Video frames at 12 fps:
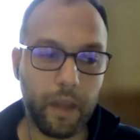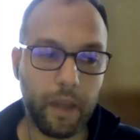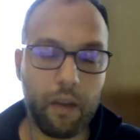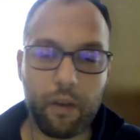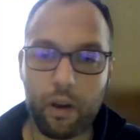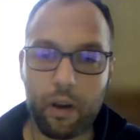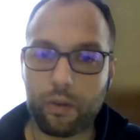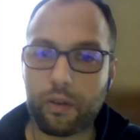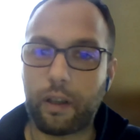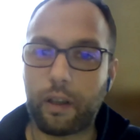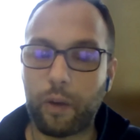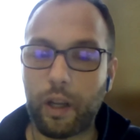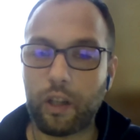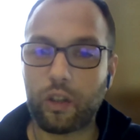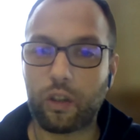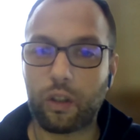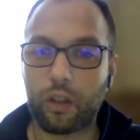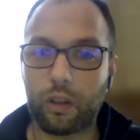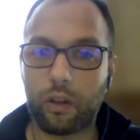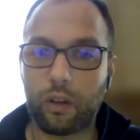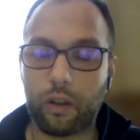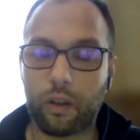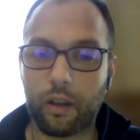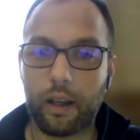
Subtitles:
every also evaluation or